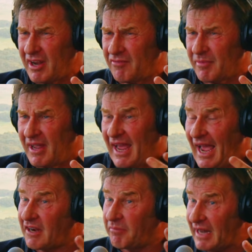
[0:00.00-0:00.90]
of them.
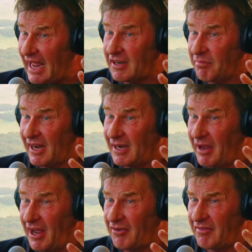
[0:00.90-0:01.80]
Out of, out of playing about
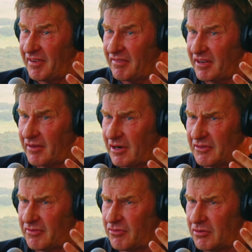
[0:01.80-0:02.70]
one hundred fifty of them, one
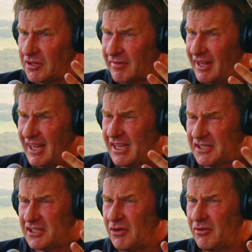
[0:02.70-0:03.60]
hundred forty of them. Like
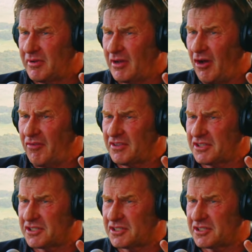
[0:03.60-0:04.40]
so off ten the, years